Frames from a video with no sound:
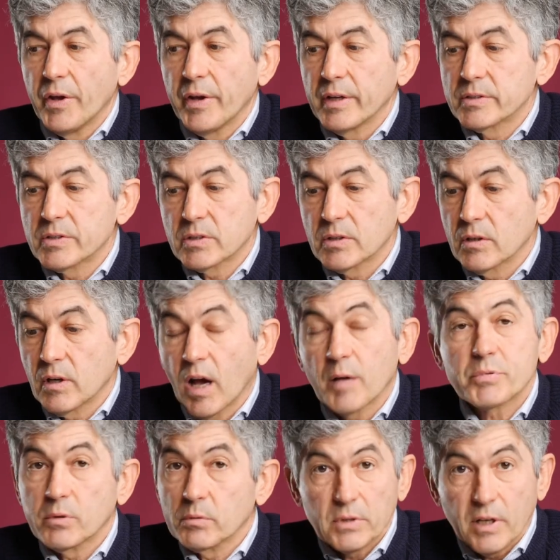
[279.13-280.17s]
it's
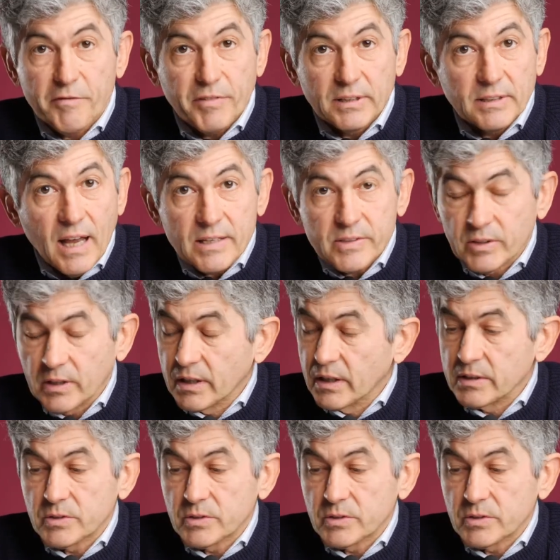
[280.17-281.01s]
absolutely fantastic.